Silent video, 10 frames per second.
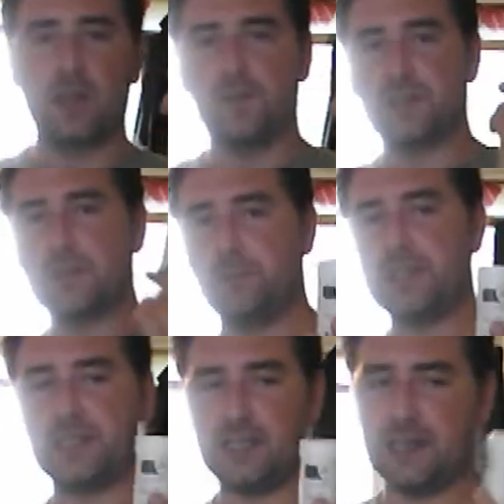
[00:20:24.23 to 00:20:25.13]
For
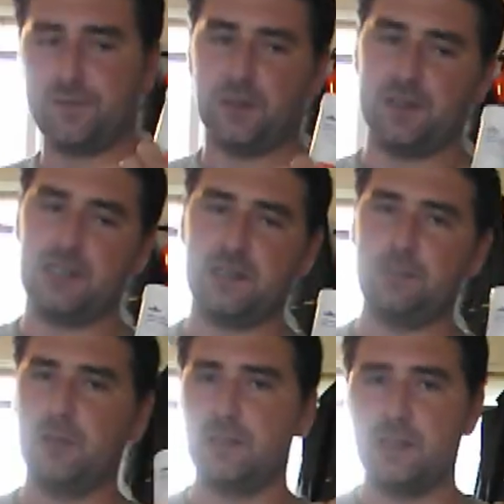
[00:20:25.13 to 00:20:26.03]
simplicity, I've got this
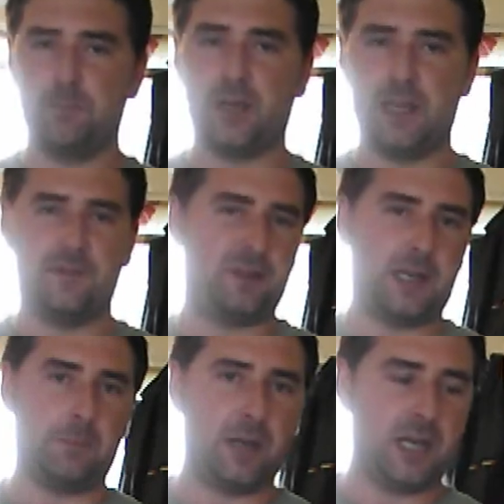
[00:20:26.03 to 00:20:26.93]
because you can buy it for
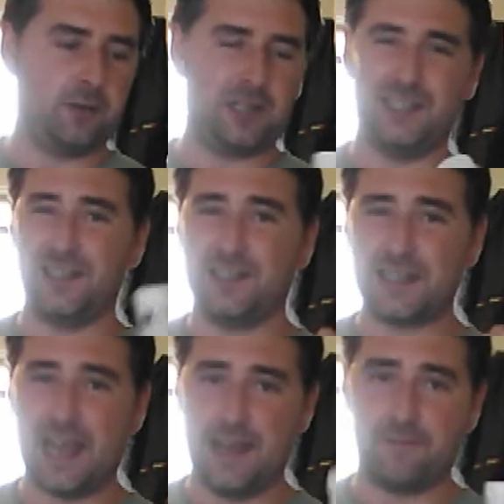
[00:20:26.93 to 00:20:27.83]
like a pound and it
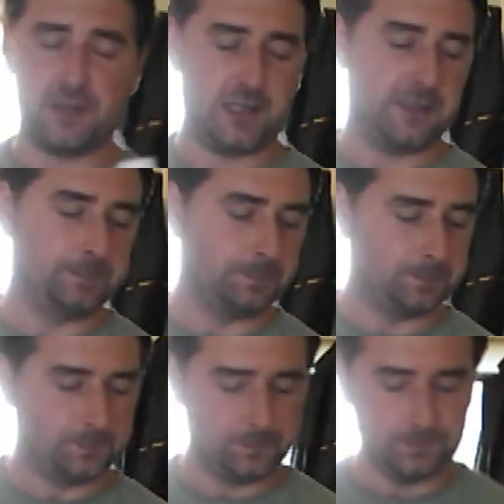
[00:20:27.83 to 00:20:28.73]
does everything.
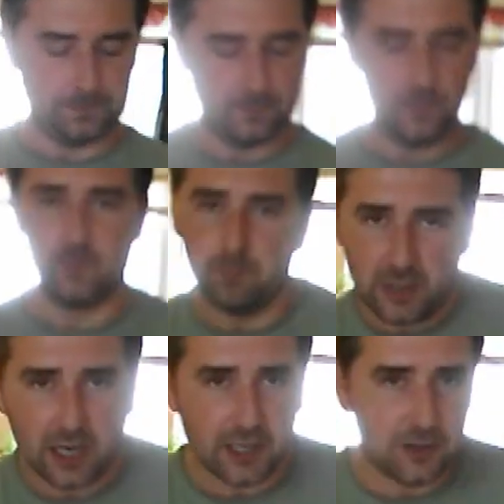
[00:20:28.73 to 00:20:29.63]

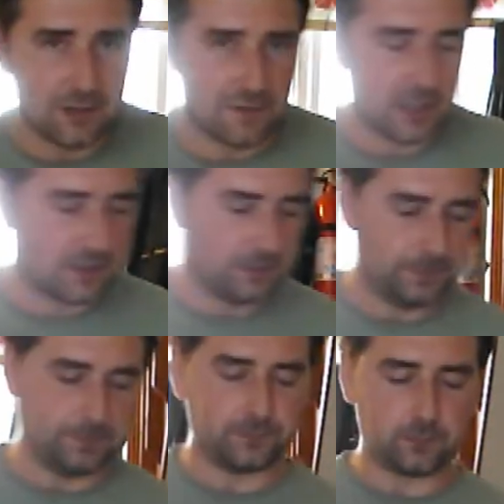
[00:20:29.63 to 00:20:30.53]
Bit like Universal.
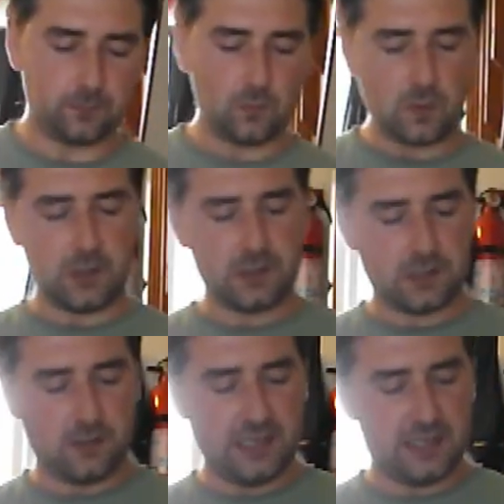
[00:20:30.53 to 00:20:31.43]

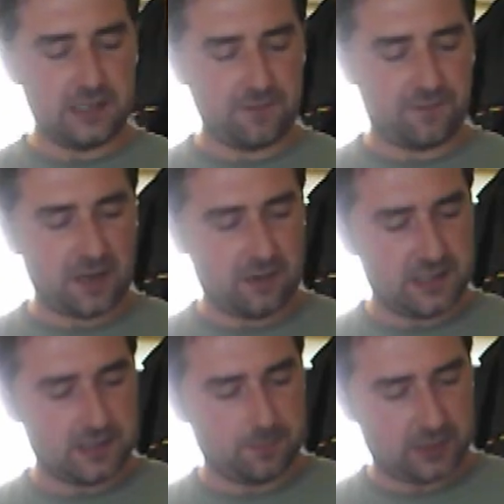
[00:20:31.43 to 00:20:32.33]
So it is a very
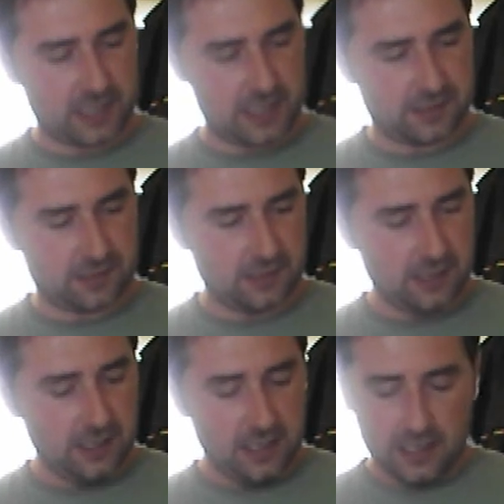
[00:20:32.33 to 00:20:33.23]
simple case.
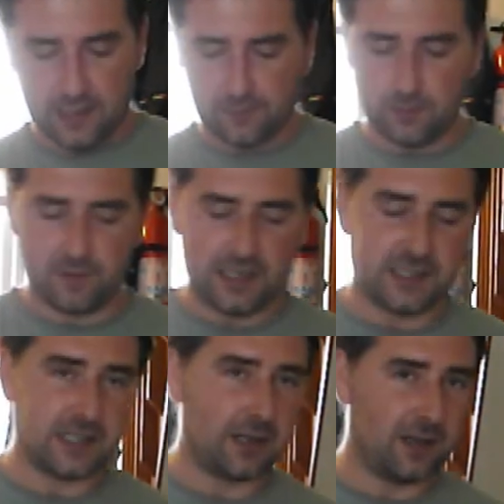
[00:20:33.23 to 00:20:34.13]
I've already
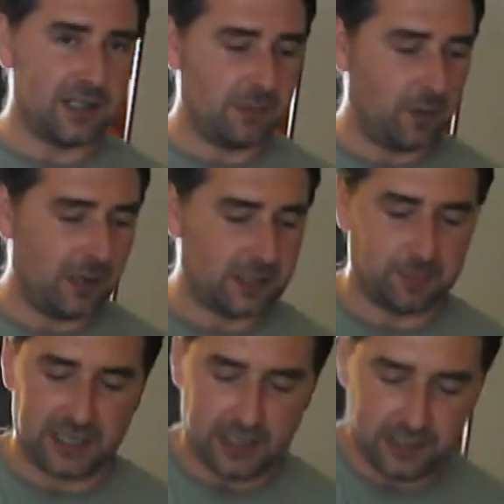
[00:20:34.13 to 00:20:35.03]
sterilized my worktop
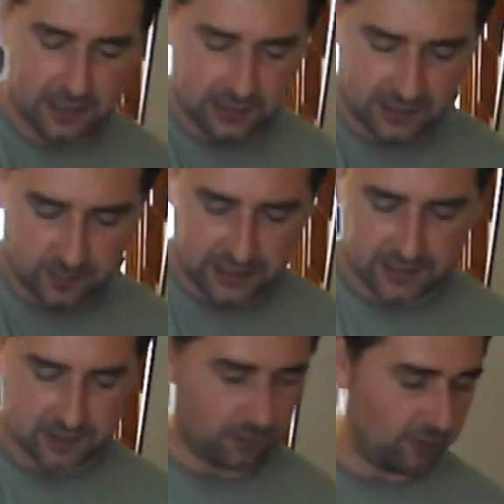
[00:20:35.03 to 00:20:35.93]
again, hence why
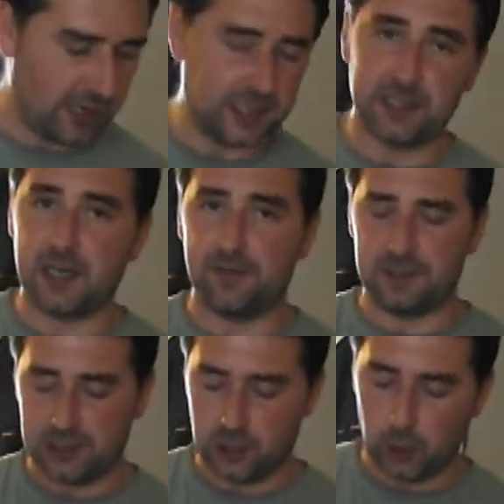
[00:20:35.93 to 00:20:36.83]
it's not red and covered
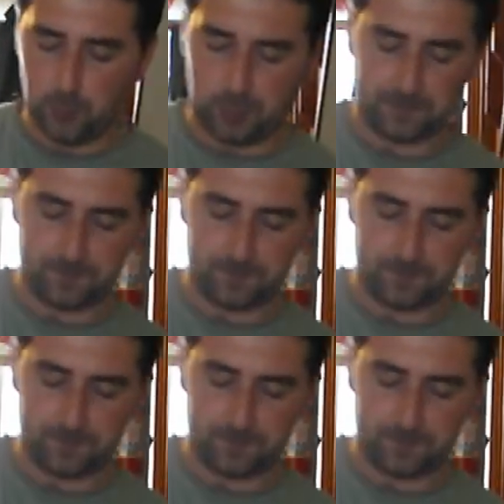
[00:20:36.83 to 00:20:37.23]
in gloop.